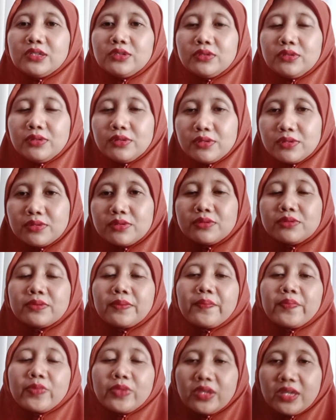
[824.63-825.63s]
to
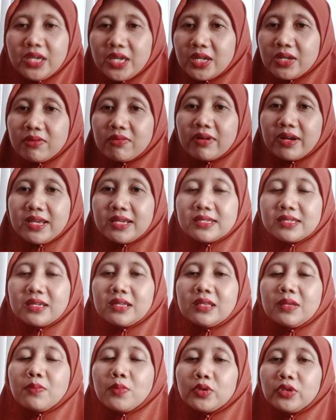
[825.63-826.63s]
increase the
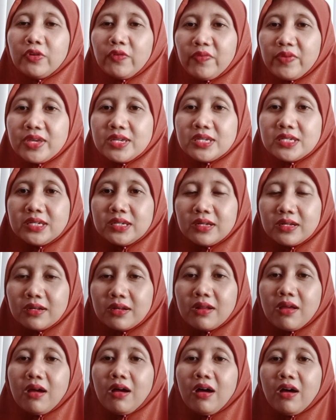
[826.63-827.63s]
motivation
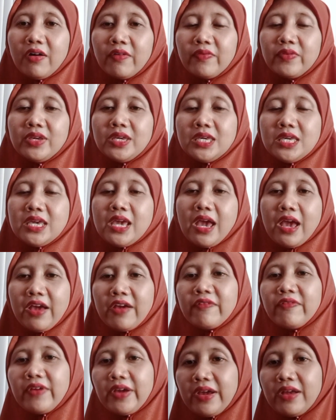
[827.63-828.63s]
of
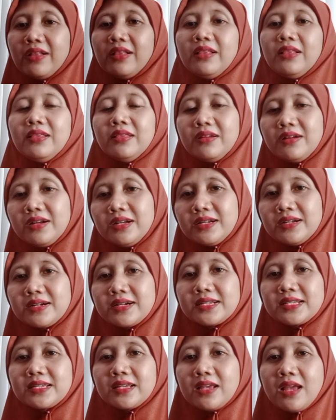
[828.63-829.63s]
EFL
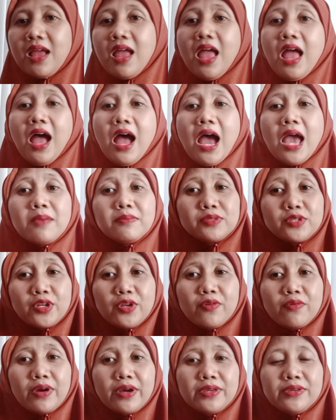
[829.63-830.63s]
learners. I'm Sri
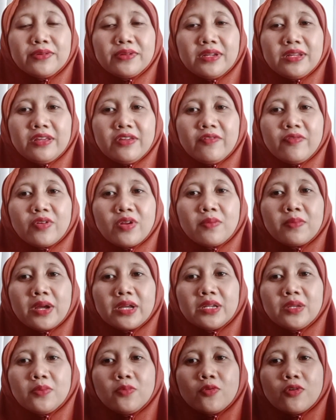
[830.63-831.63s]
Wahyuni from
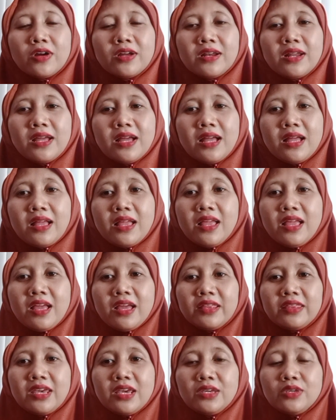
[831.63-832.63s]
Adibuana.
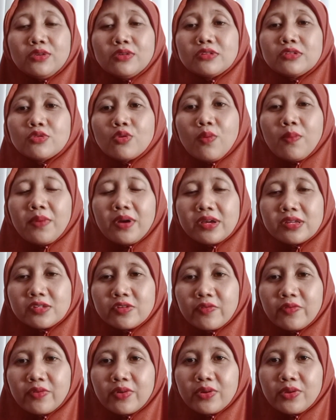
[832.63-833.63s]
Thank you so much
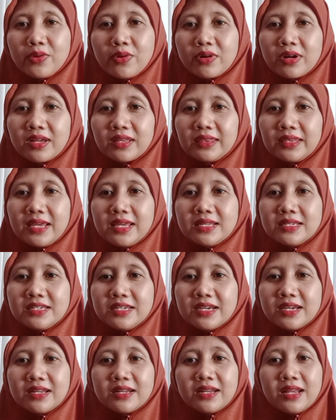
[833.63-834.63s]
for your
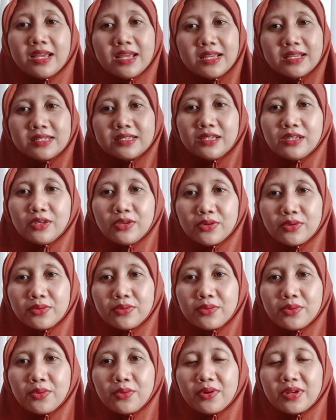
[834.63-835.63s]
attention. See
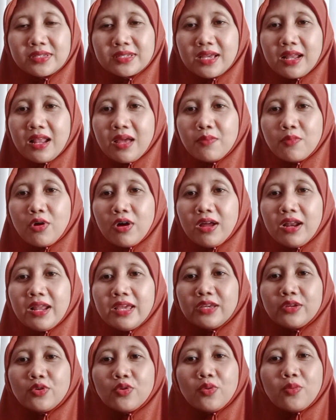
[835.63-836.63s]
you.
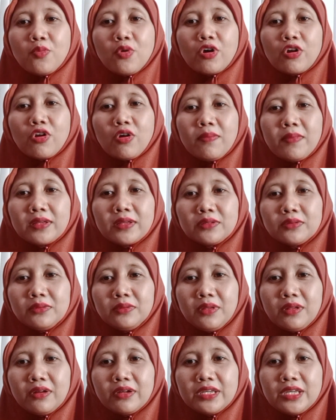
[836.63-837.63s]
Wassalamualaikum
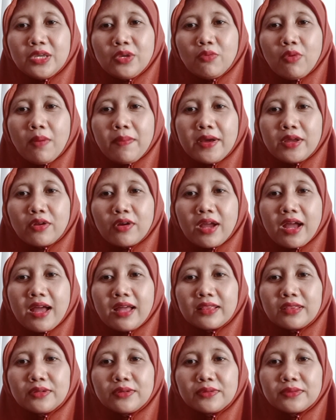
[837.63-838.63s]
warahmatullahi
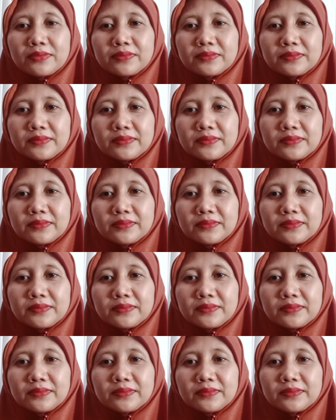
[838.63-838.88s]
wabarakatuh.